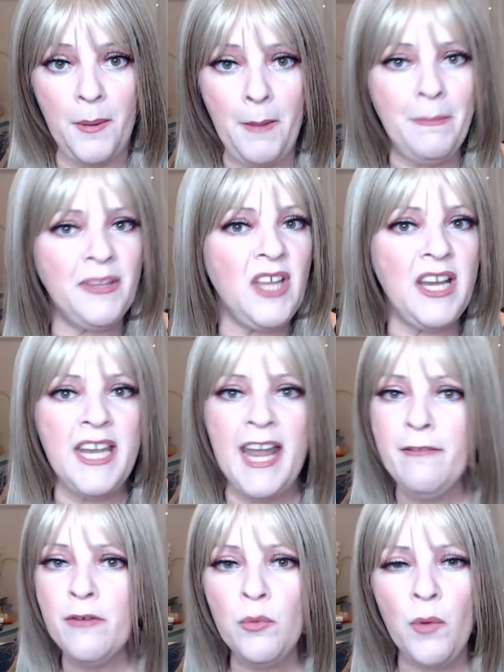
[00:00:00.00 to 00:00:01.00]
But they
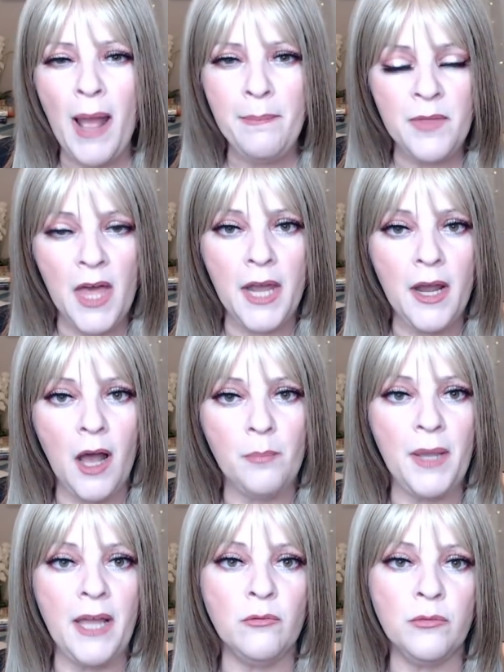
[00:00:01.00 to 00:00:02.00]
never wrap that up
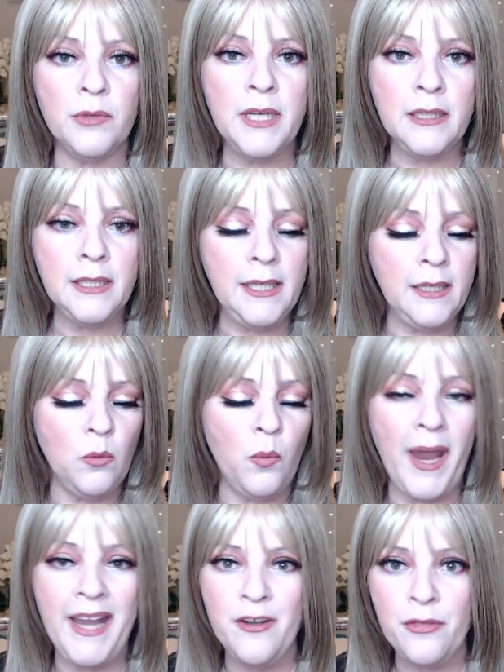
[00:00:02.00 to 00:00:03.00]
and really
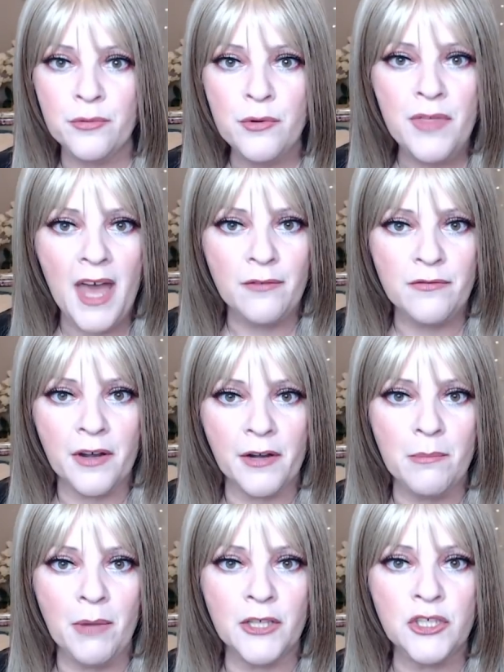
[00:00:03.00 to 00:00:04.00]
wade through that very
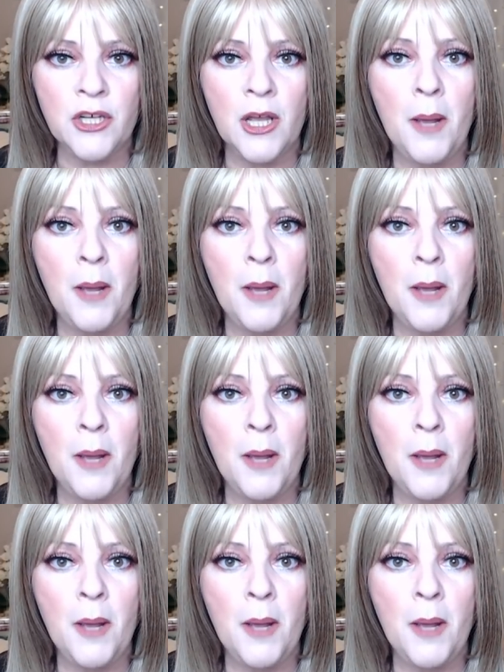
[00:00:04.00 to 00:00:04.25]
much